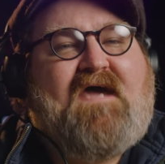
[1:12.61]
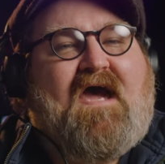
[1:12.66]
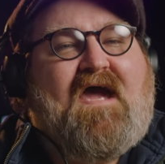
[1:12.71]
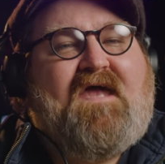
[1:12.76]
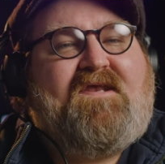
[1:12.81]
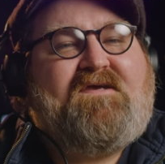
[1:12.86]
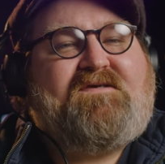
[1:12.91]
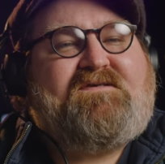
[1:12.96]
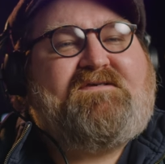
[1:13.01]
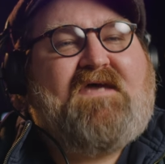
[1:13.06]
I
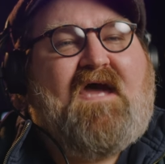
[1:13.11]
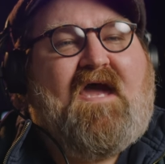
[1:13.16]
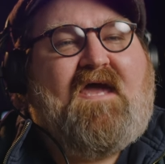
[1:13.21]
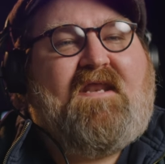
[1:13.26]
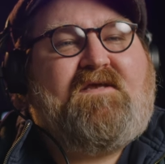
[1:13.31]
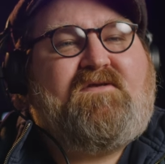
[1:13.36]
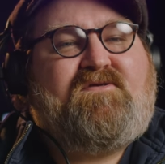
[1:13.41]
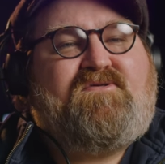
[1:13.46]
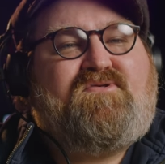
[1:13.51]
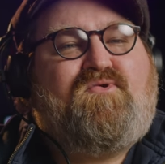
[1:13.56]

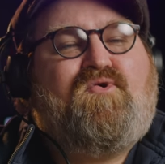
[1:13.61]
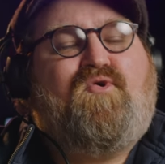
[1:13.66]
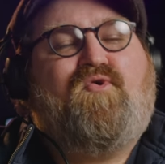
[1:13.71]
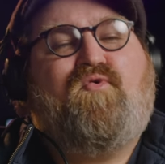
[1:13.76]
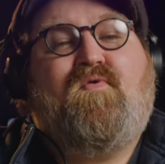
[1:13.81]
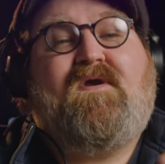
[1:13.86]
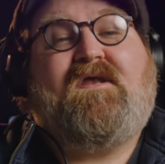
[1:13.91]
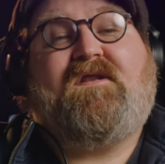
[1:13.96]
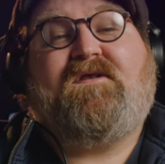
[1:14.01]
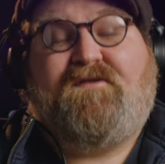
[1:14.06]
decided to
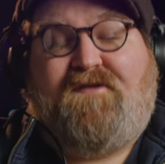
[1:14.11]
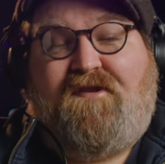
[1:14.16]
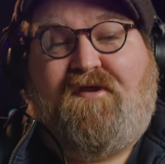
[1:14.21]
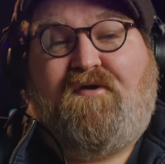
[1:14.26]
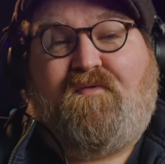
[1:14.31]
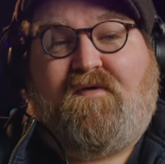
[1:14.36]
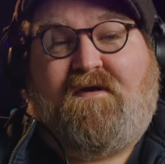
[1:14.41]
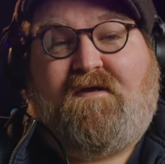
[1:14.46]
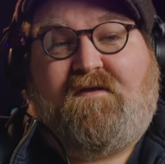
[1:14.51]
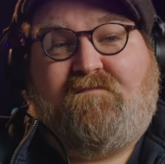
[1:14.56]
agree to
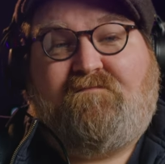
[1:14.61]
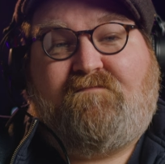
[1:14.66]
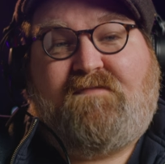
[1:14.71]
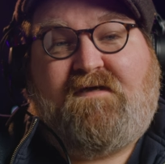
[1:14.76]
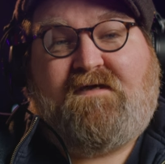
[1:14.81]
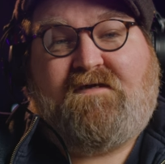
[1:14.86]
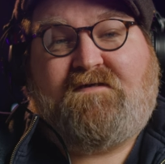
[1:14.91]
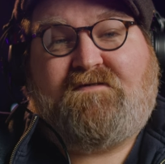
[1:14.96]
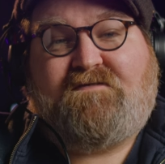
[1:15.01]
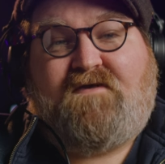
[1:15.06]
do it
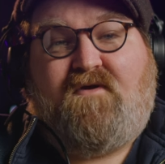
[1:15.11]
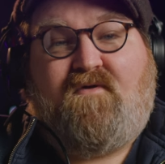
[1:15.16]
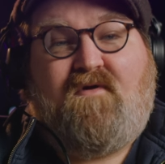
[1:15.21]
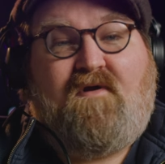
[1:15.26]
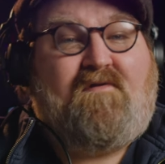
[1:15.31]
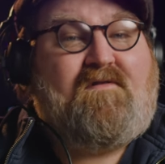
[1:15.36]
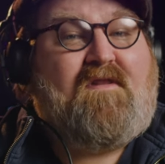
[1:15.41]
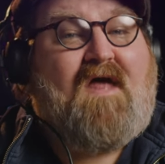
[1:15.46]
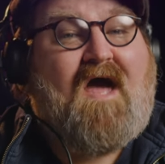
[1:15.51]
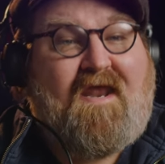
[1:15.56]
because there
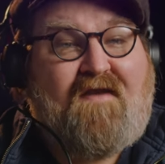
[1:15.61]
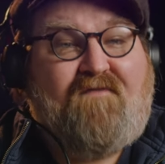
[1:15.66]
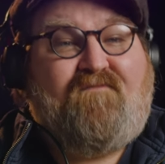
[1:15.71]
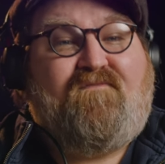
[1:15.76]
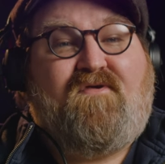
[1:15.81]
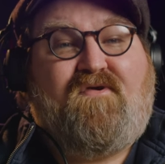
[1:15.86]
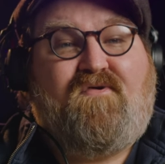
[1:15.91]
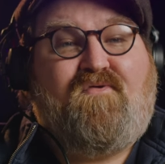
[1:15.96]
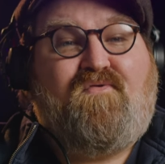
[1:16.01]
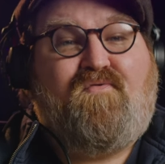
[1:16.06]
are a lot
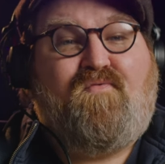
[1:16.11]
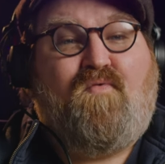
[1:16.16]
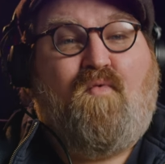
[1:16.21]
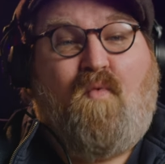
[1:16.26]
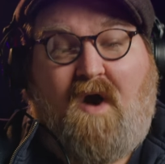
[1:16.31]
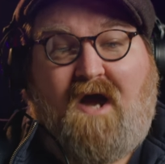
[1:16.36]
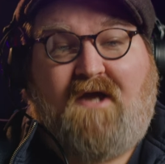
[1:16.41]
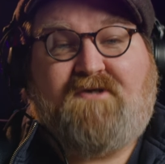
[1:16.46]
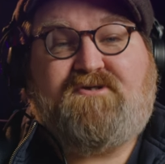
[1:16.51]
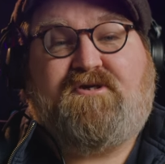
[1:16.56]
of you
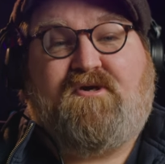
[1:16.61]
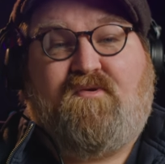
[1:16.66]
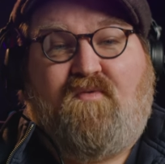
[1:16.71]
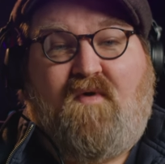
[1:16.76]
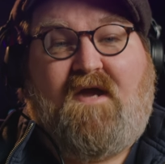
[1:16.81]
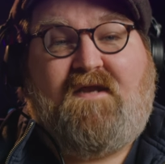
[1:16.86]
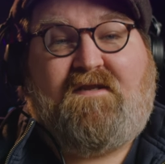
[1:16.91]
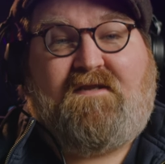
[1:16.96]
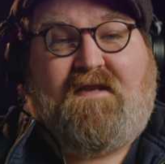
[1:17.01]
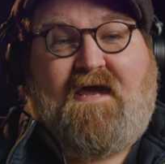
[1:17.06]
watching
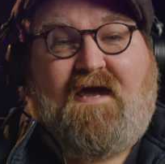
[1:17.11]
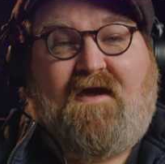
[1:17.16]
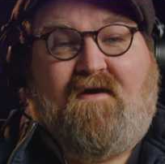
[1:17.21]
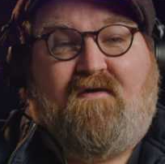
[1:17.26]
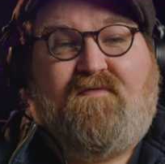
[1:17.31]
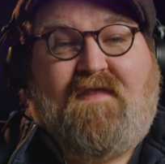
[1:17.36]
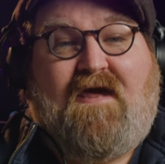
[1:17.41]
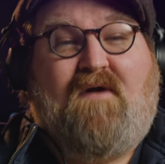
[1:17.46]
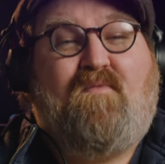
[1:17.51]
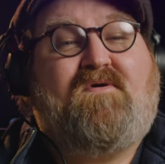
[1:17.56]
right
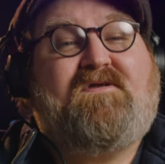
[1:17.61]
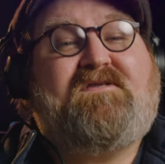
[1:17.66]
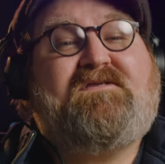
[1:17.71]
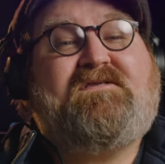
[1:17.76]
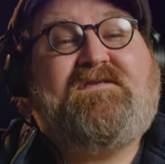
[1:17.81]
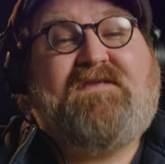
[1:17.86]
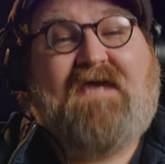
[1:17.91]
now that would